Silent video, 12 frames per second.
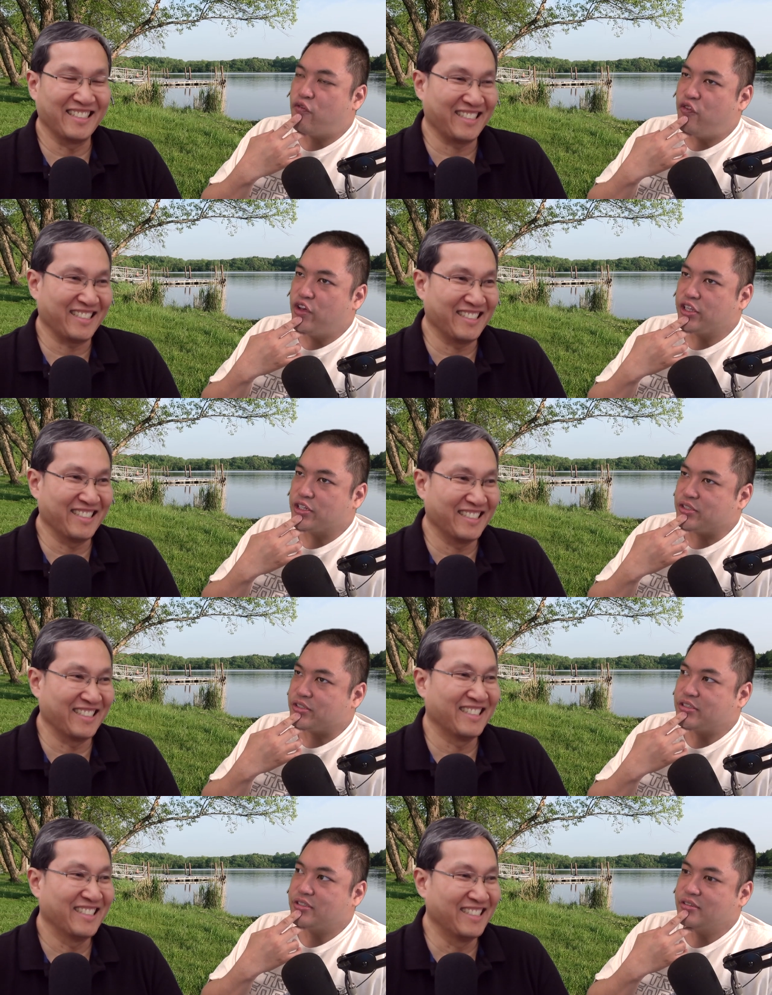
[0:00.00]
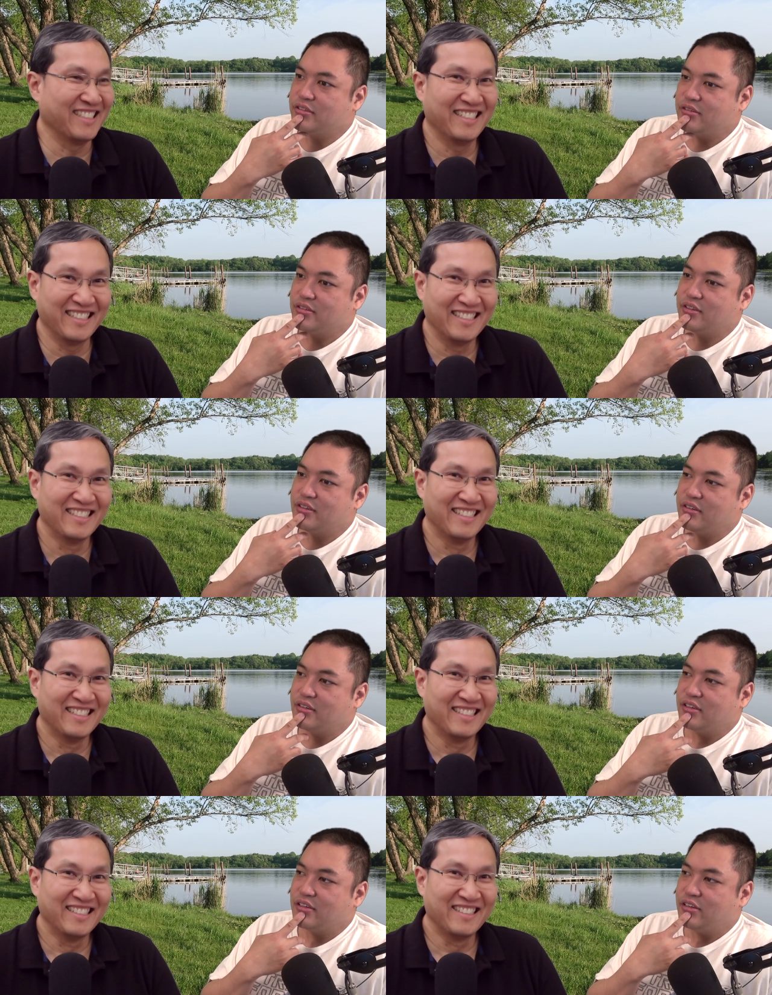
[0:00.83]
Speaker 1: fillers.
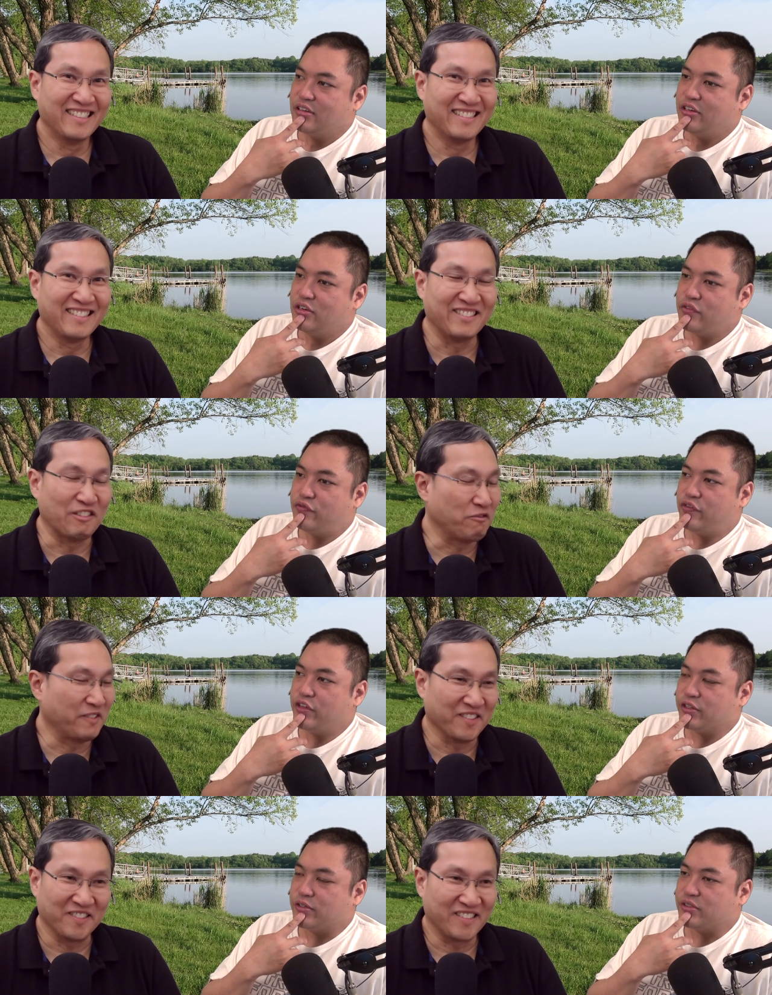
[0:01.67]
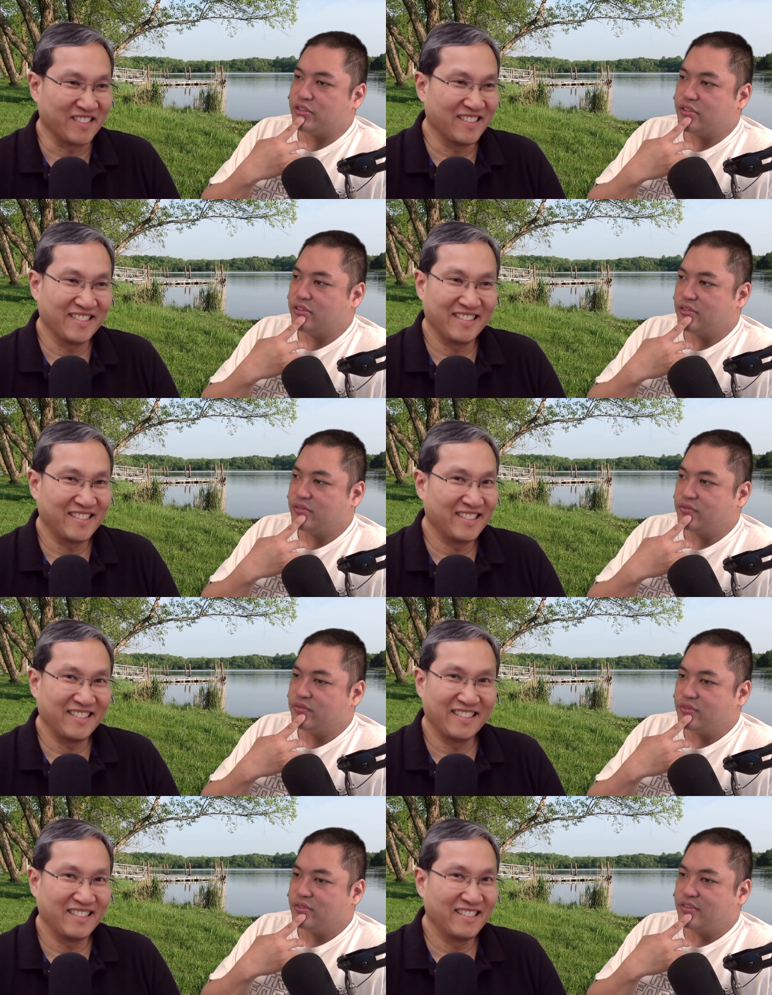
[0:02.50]
No, no fillers.
Speaker 2: fillers.
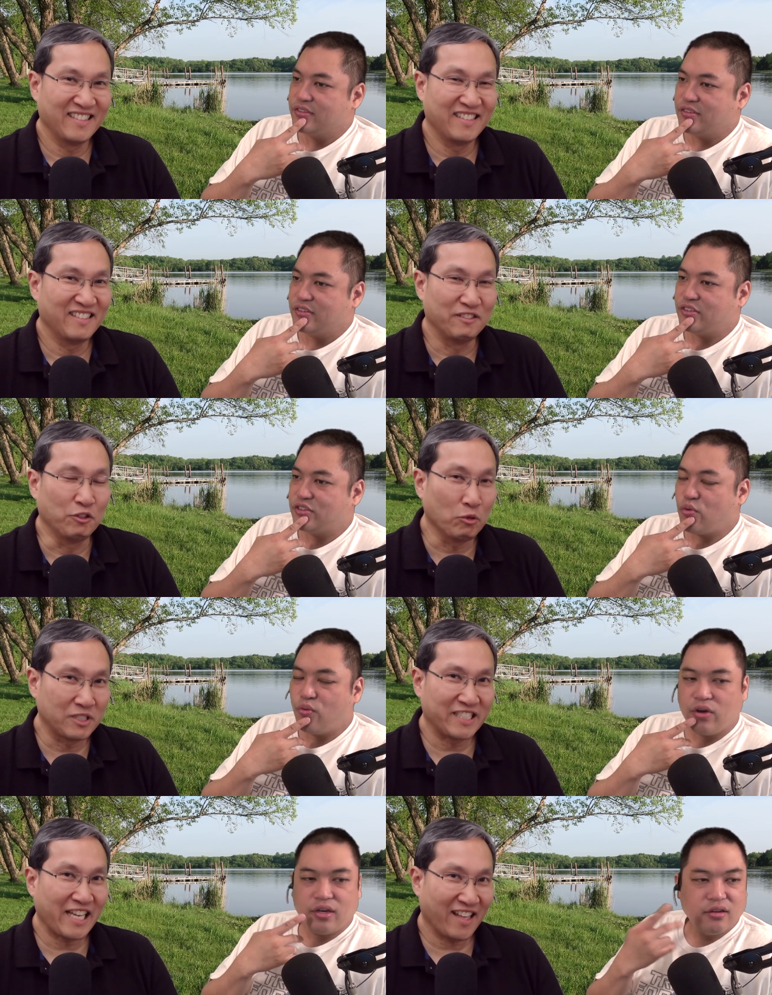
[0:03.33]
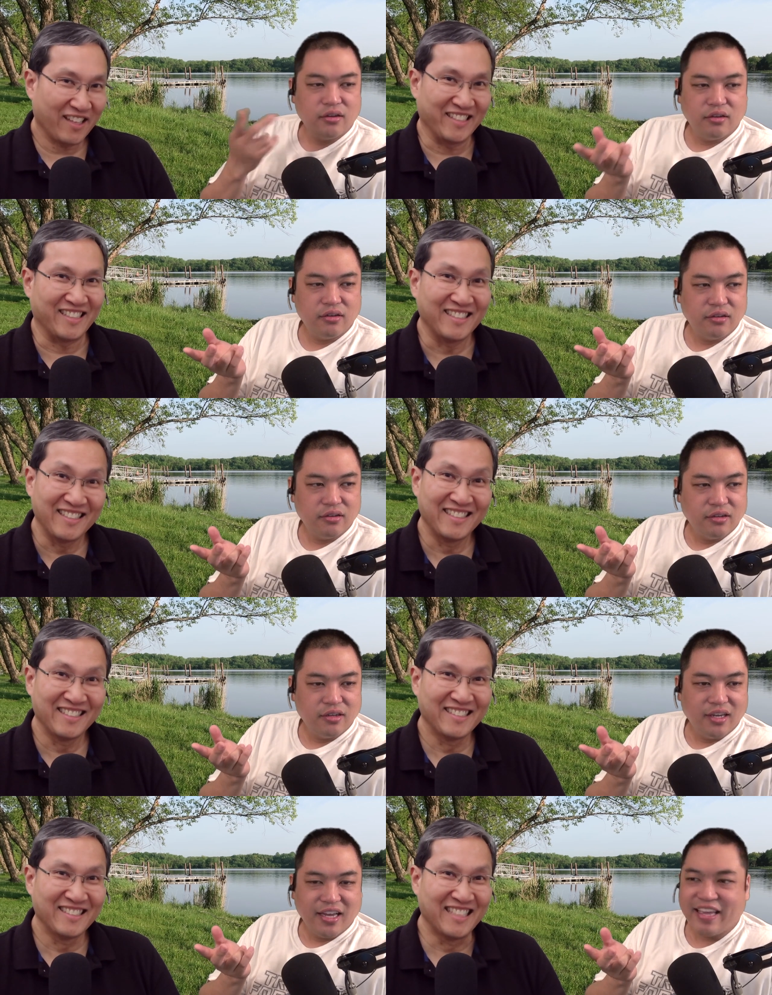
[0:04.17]
So no what?
Speaker 1: salad.
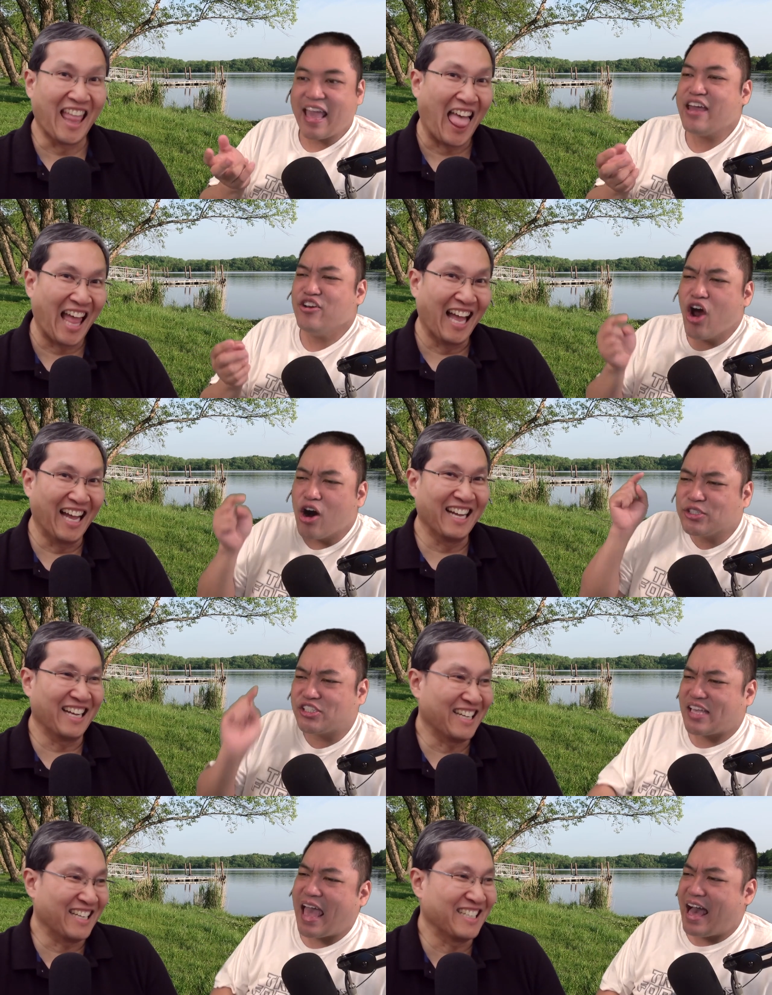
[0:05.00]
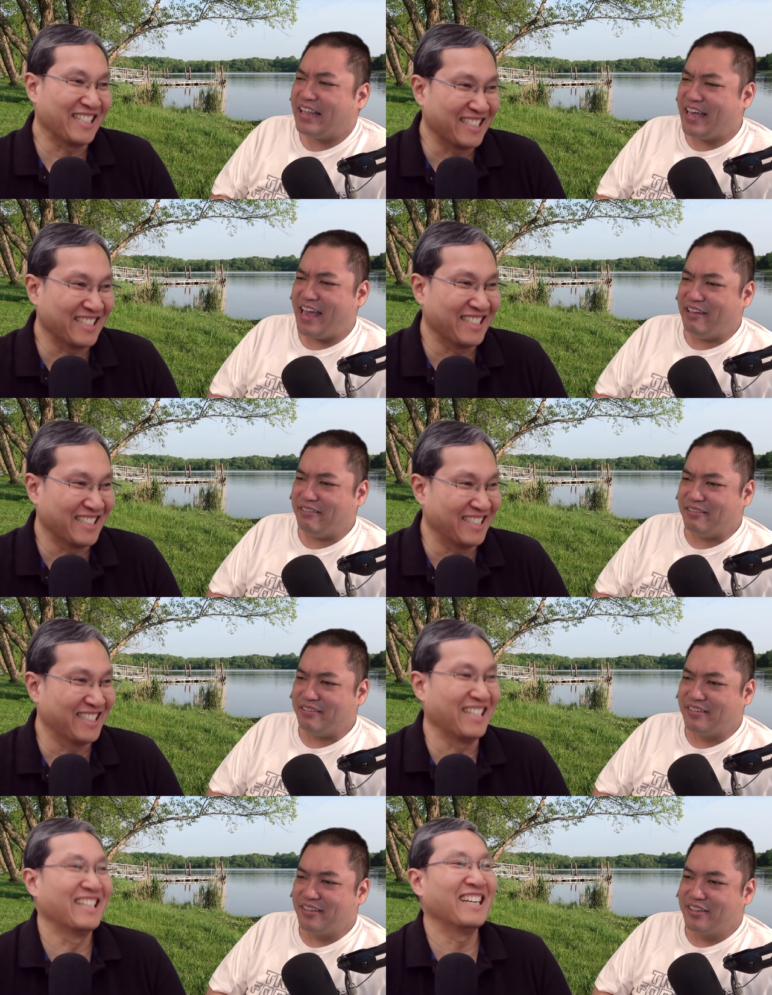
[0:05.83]
Yeah, no salad.
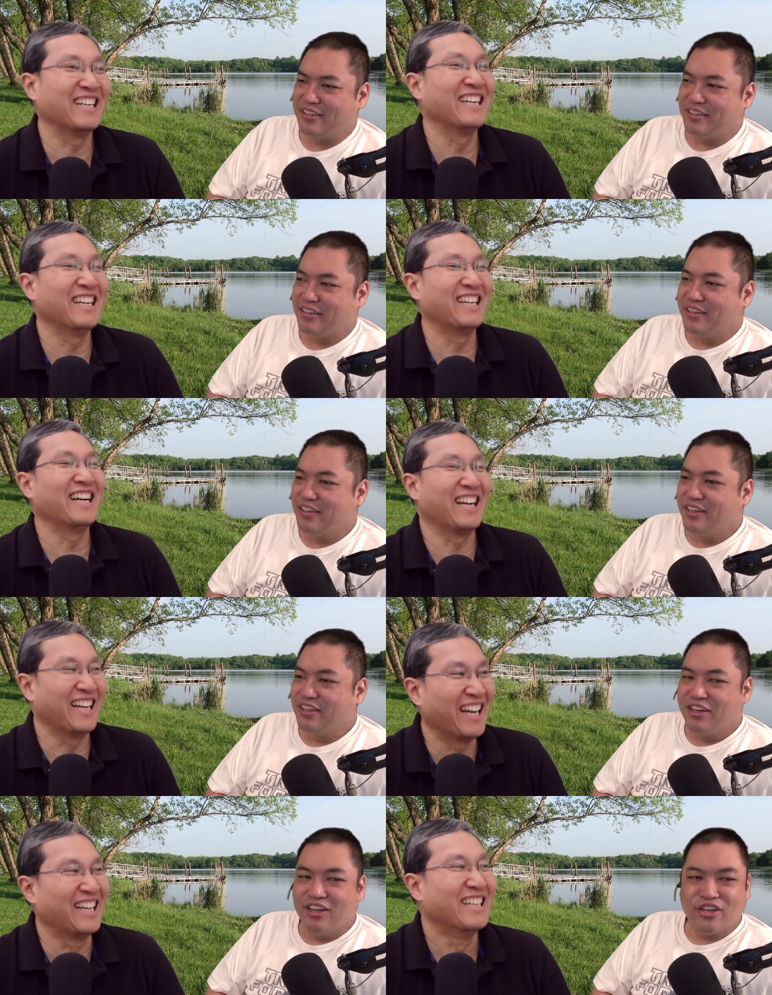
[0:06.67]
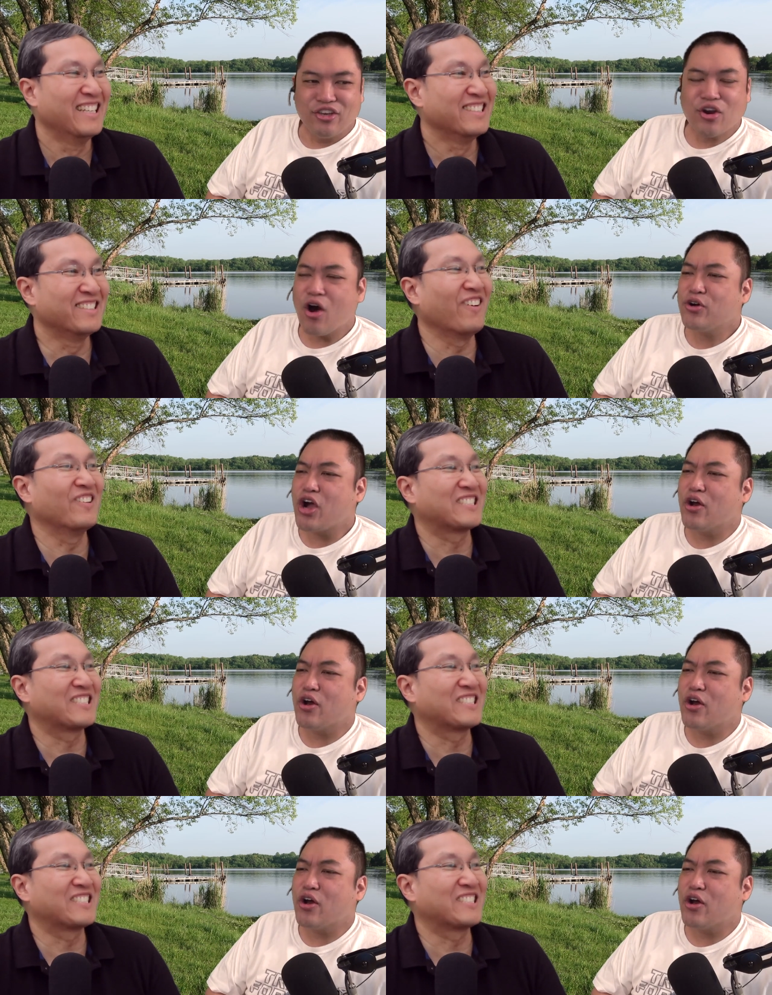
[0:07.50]
You don't